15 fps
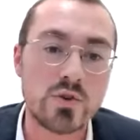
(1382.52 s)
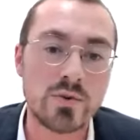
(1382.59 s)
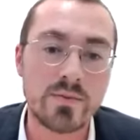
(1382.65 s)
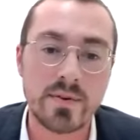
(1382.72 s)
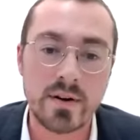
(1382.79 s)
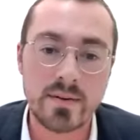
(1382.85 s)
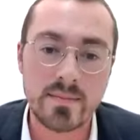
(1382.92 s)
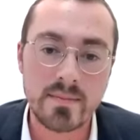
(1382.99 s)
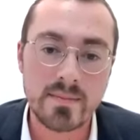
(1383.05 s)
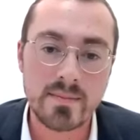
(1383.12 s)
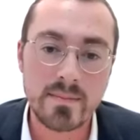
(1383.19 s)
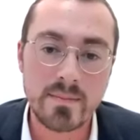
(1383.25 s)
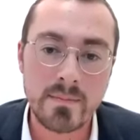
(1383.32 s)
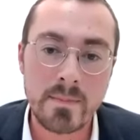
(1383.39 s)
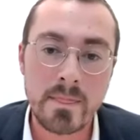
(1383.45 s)
tshuva.
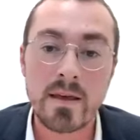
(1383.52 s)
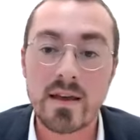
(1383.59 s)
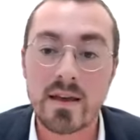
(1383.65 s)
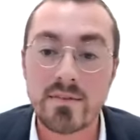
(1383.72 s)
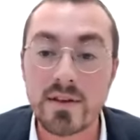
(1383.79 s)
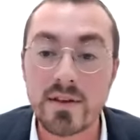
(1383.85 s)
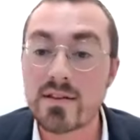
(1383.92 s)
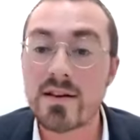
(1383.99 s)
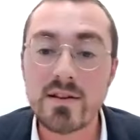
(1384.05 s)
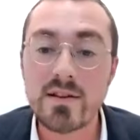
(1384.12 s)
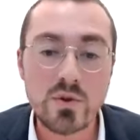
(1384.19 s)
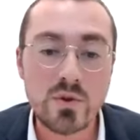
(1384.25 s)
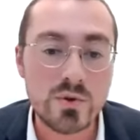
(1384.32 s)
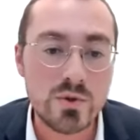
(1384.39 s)
If he didn't do